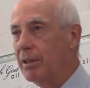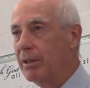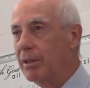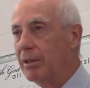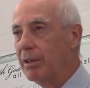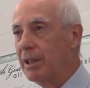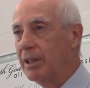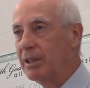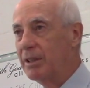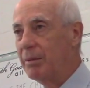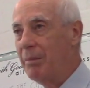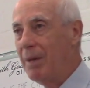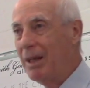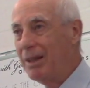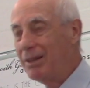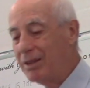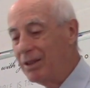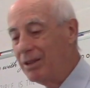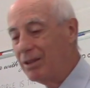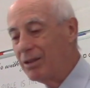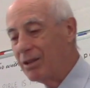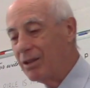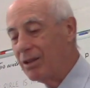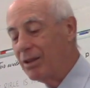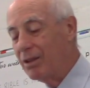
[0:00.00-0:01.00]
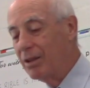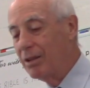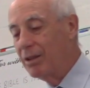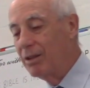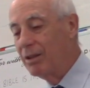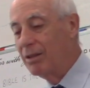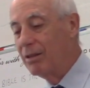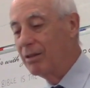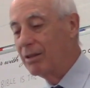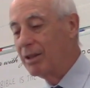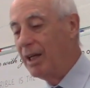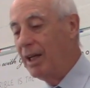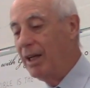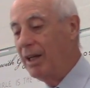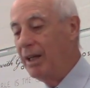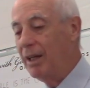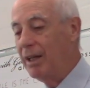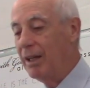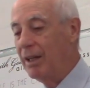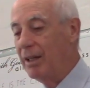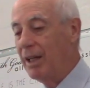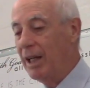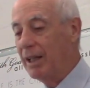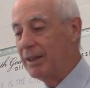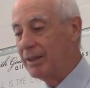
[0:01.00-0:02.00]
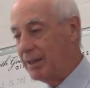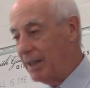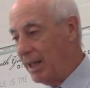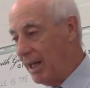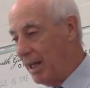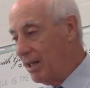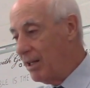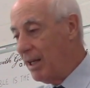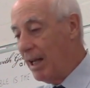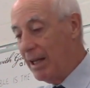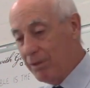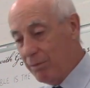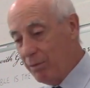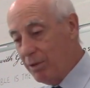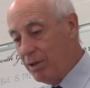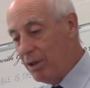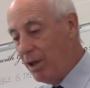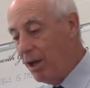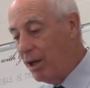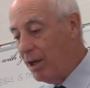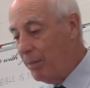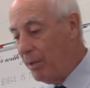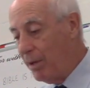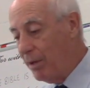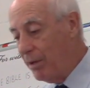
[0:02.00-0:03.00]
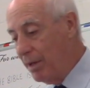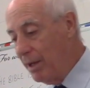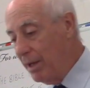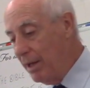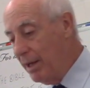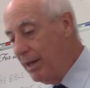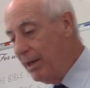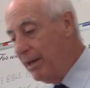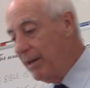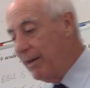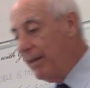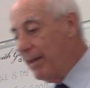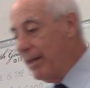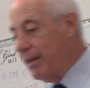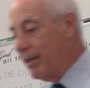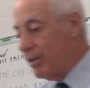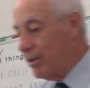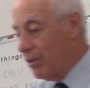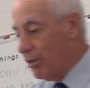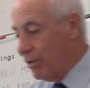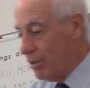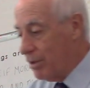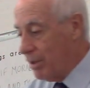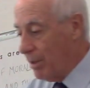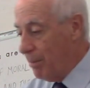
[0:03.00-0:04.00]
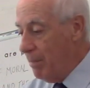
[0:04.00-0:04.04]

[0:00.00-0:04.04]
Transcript: He's a messenger. Okay? That's what he's talking about. So there's a